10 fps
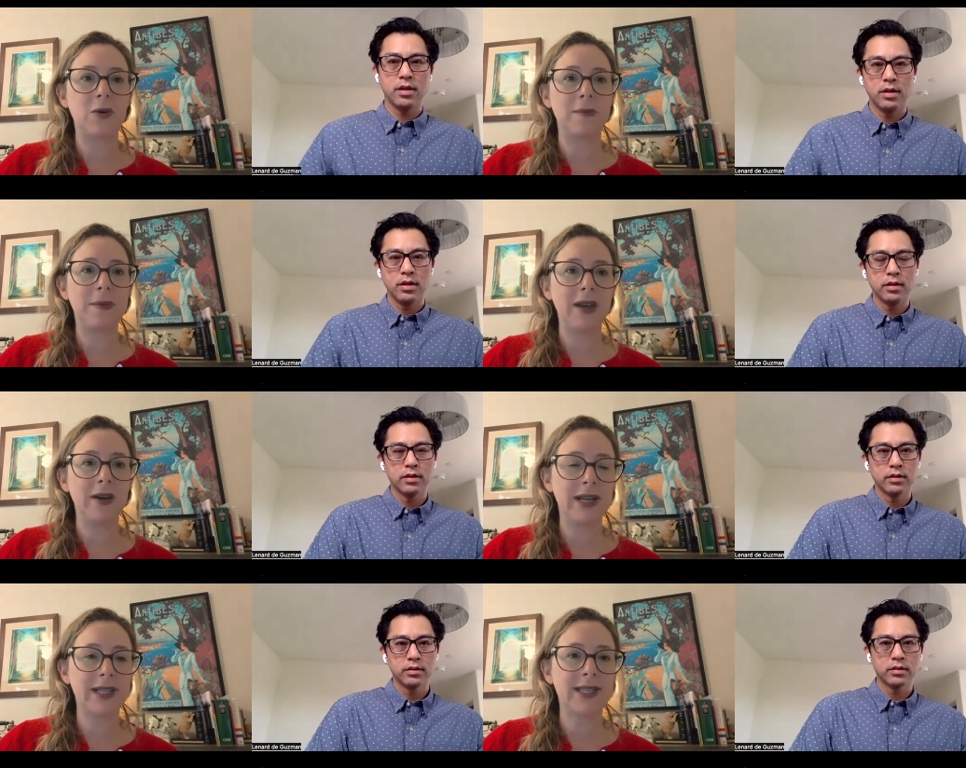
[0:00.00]
Speaker 1: or
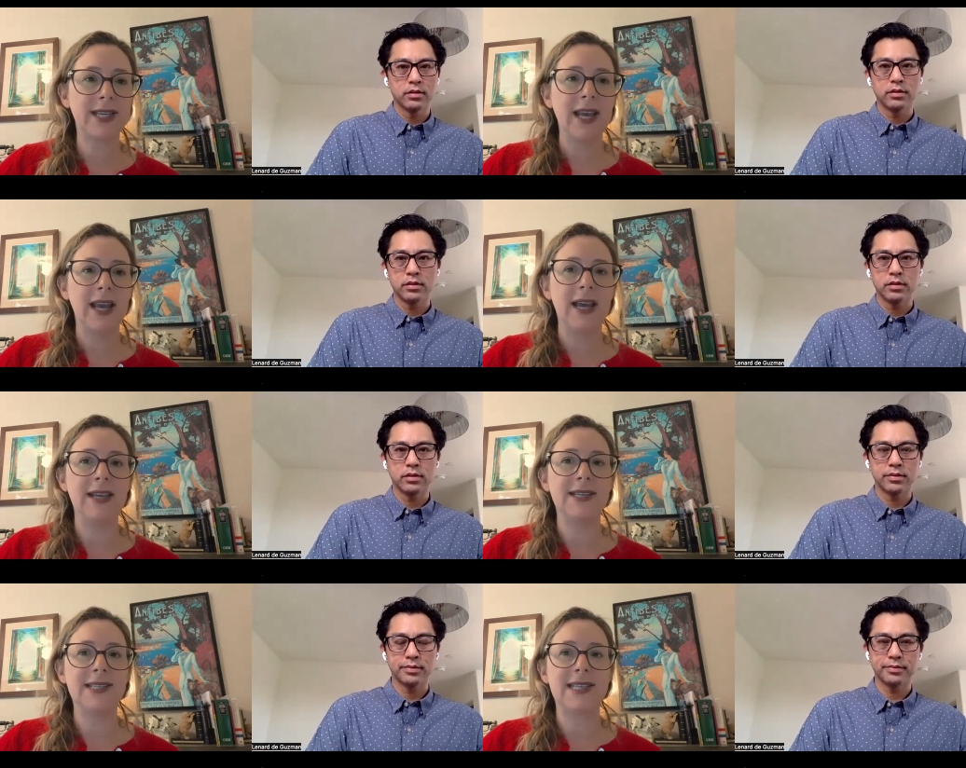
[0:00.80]
parent
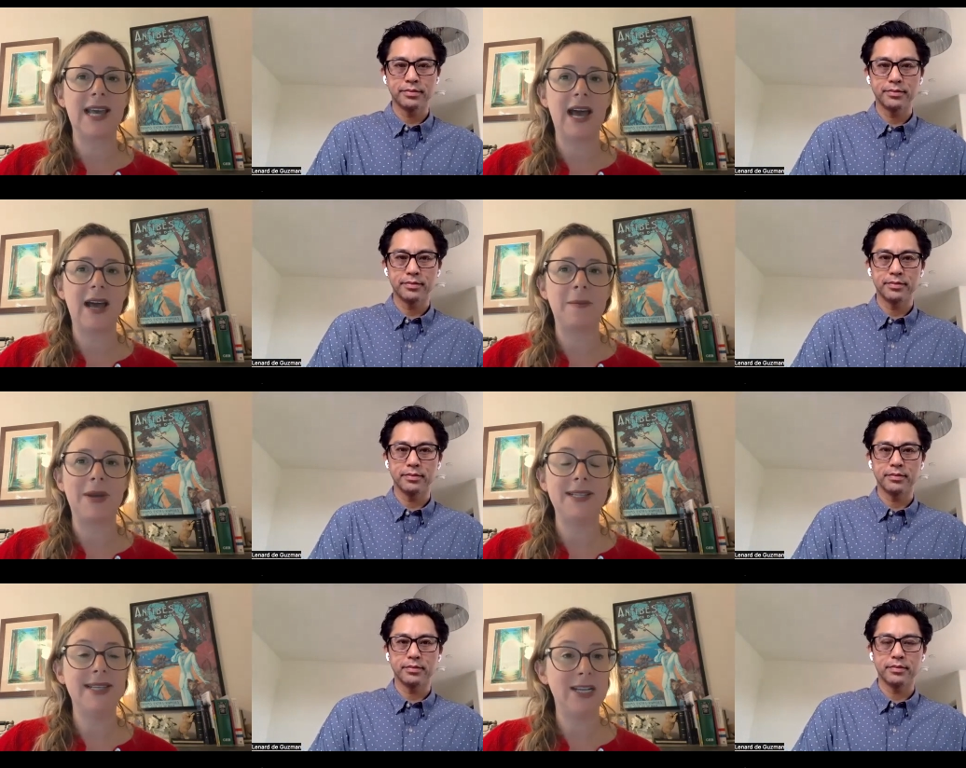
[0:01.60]
is um,
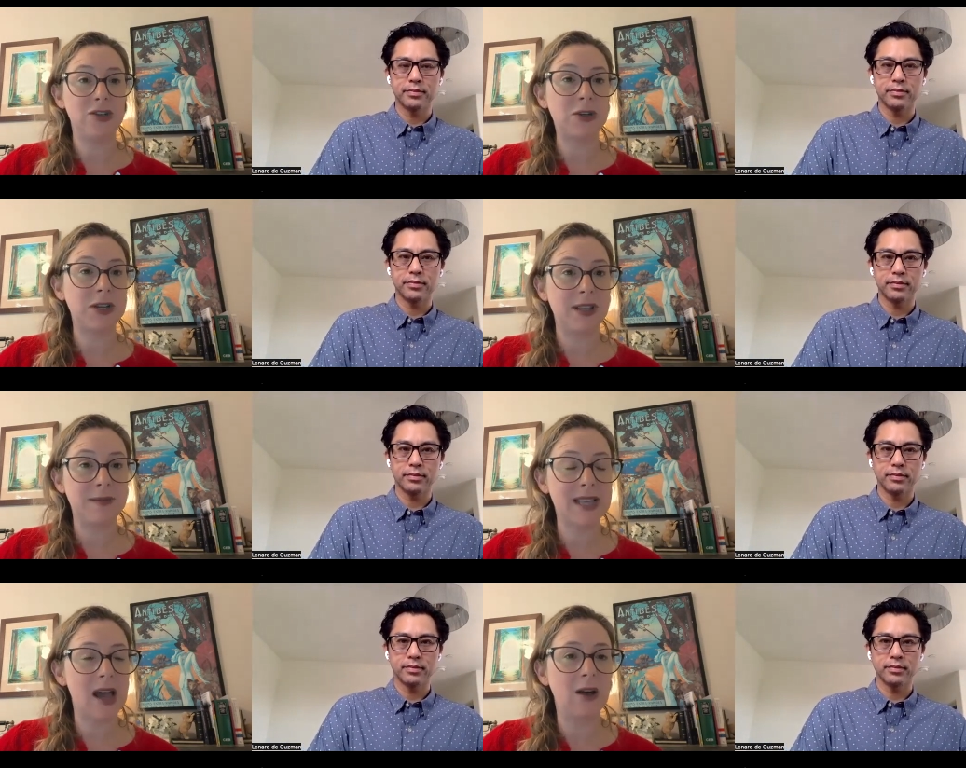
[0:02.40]
a danger to
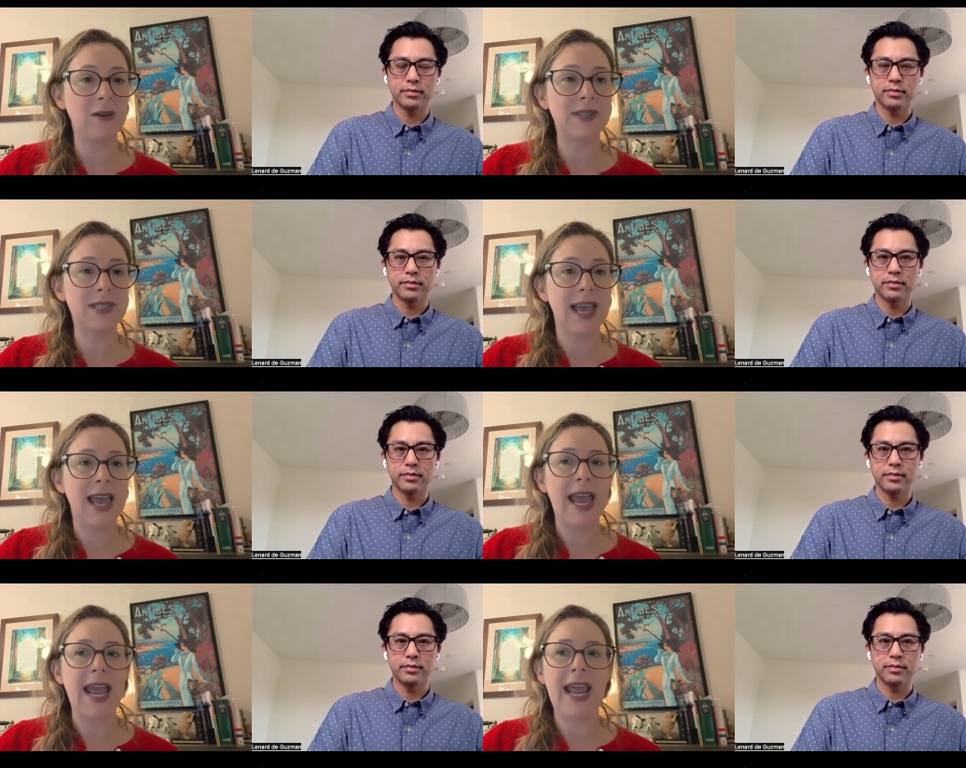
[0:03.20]
themselves
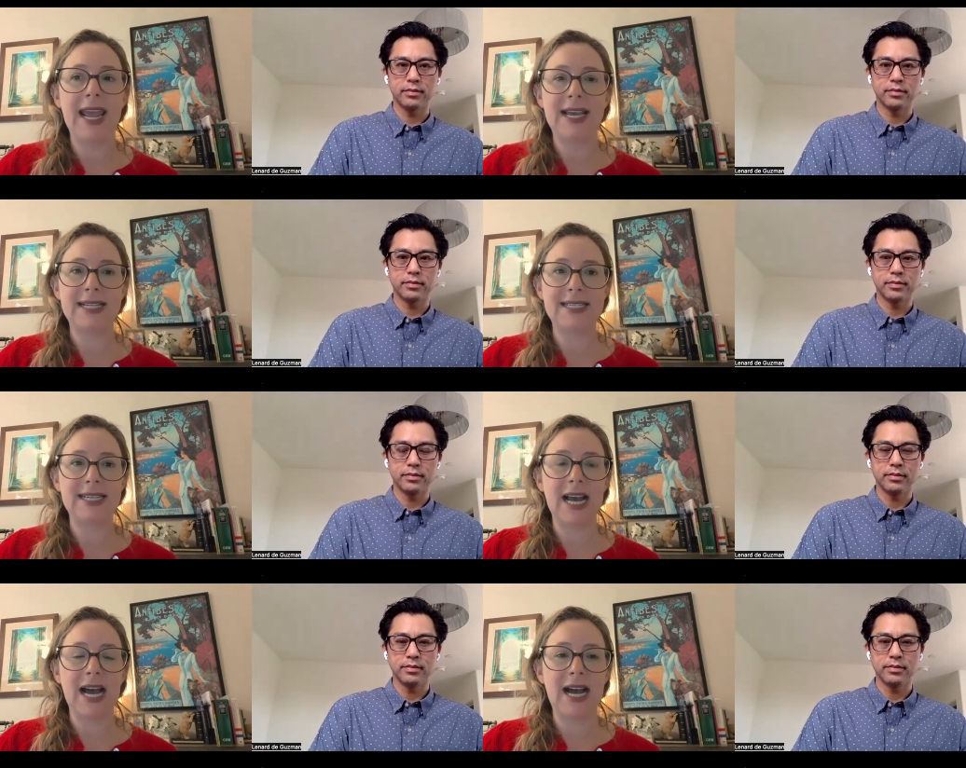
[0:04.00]

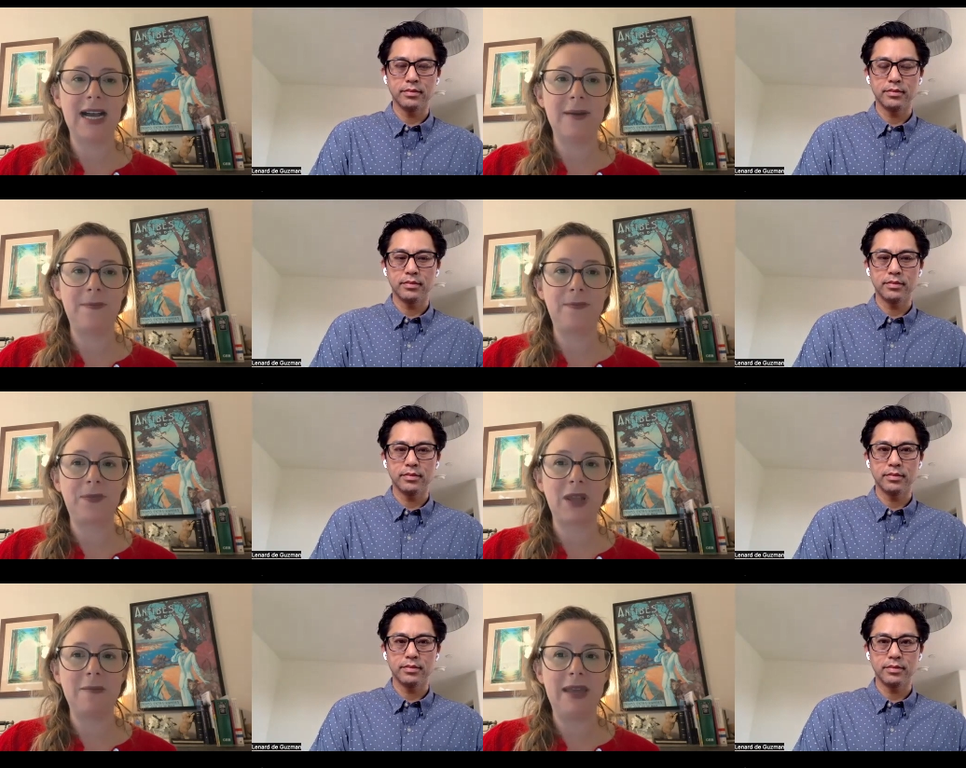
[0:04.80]
and uh,
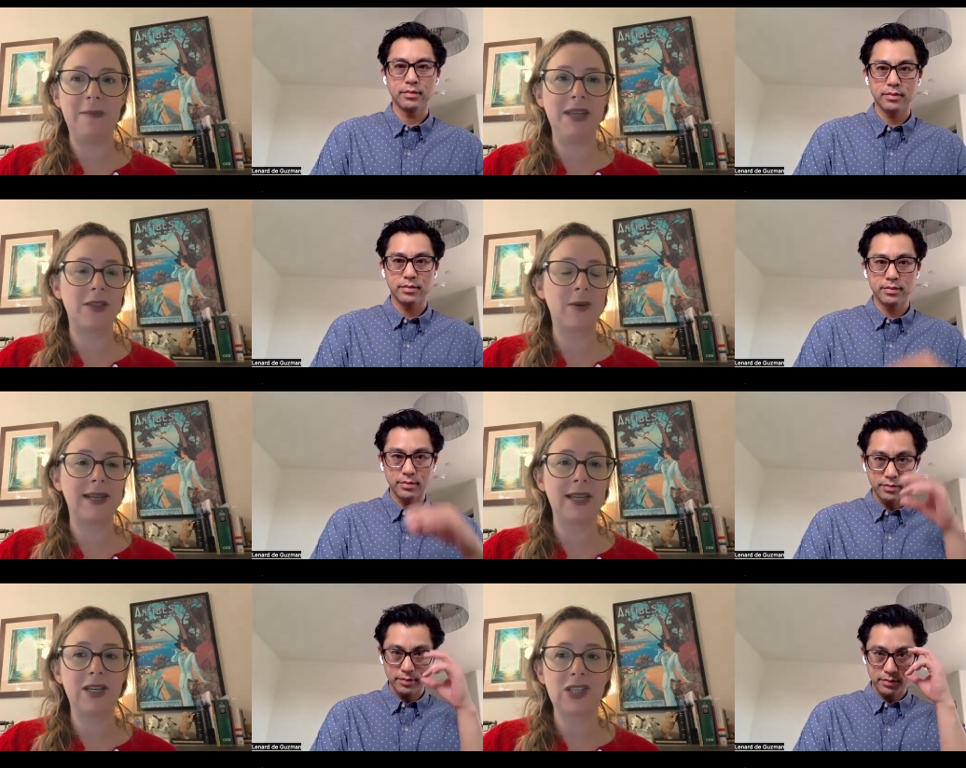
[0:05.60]
maybe
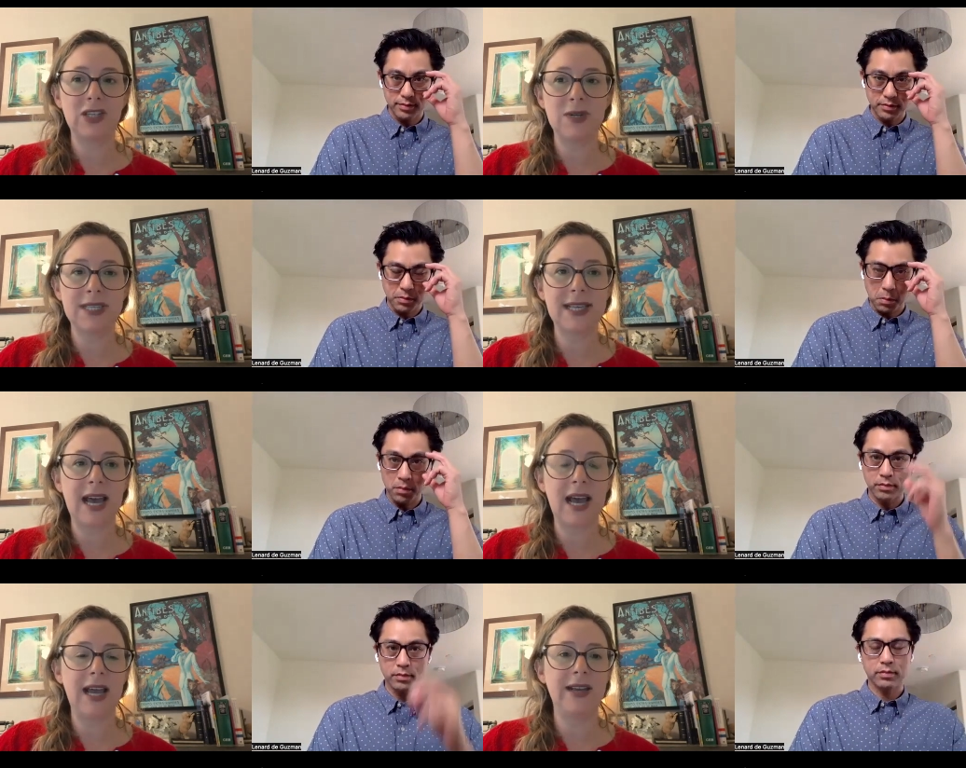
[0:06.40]
threatening
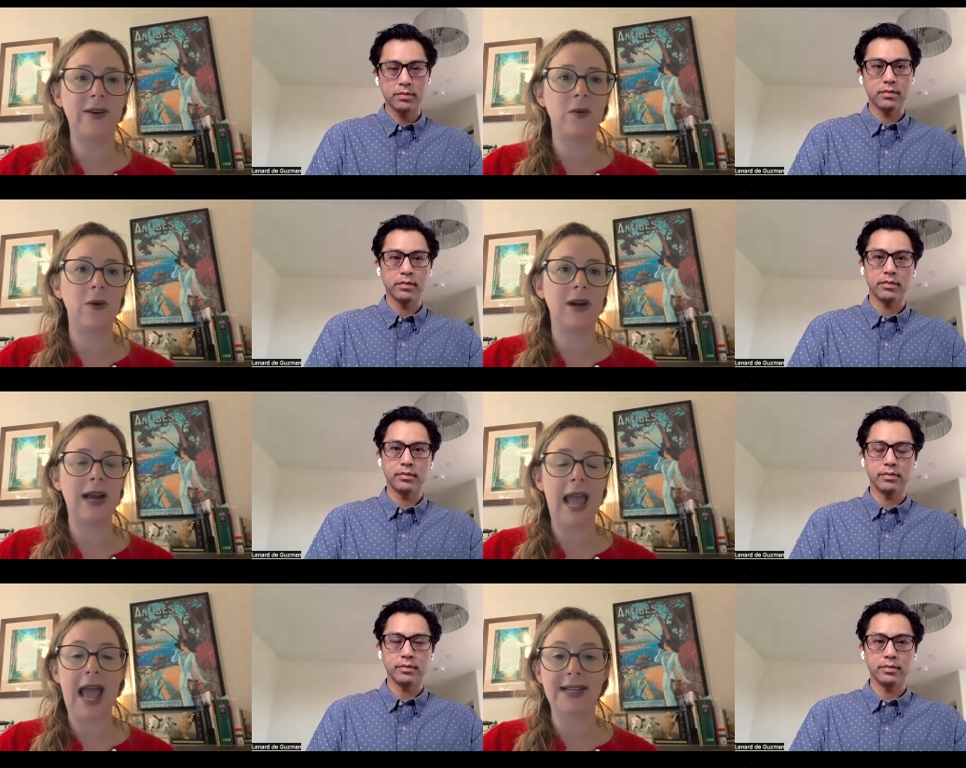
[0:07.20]
suicide or
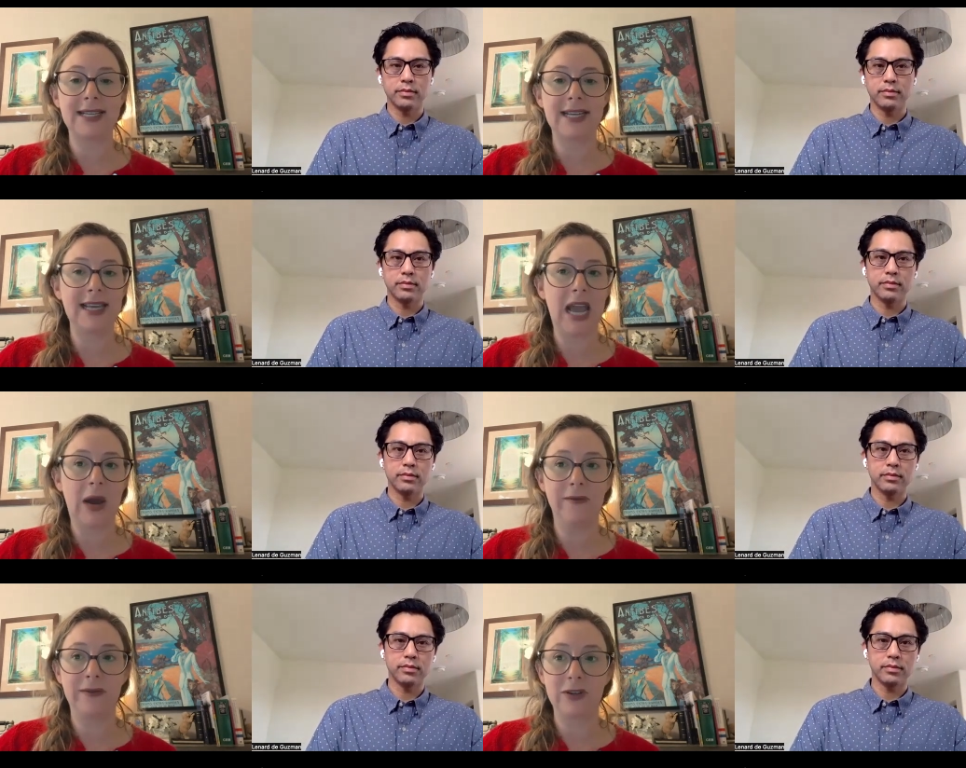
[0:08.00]
acting
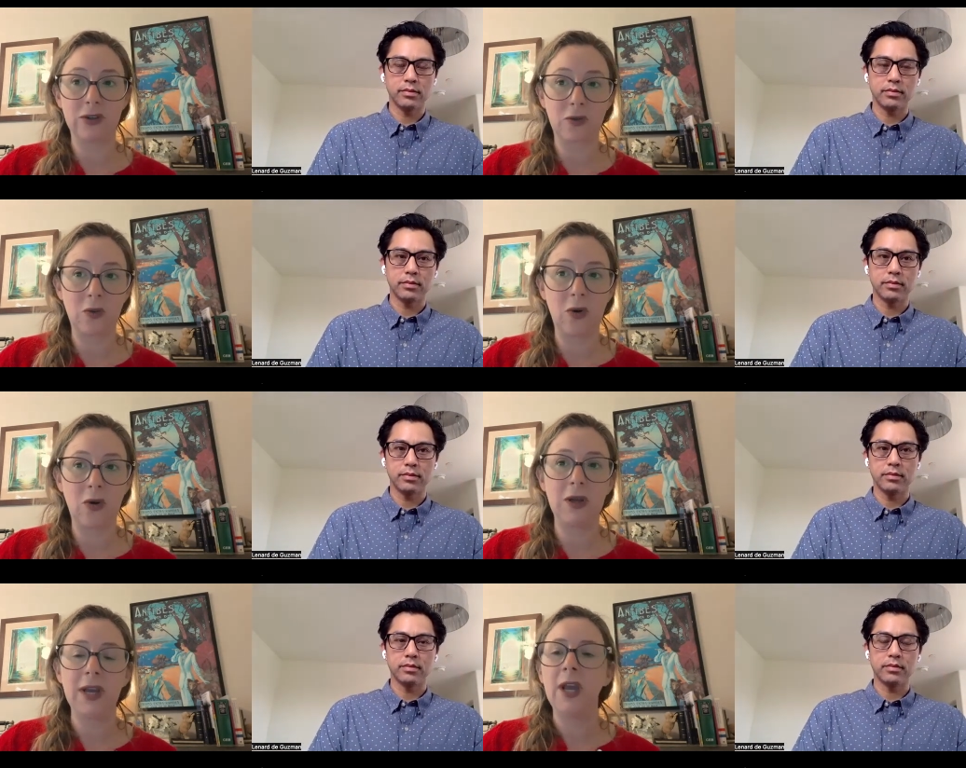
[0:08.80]
out of
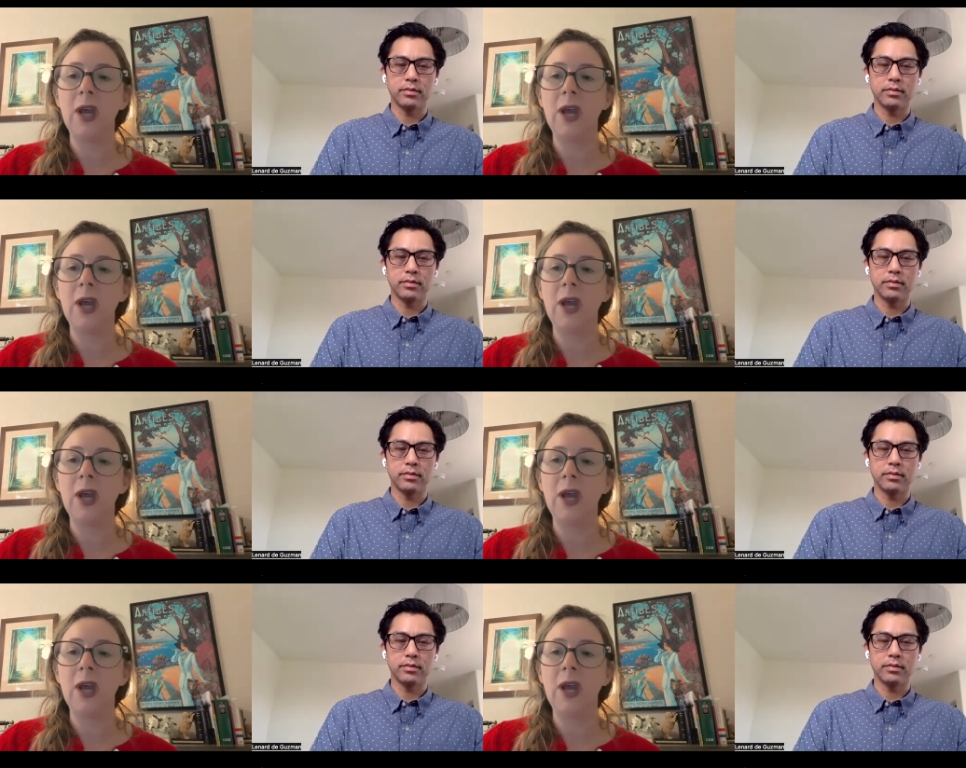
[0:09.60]
control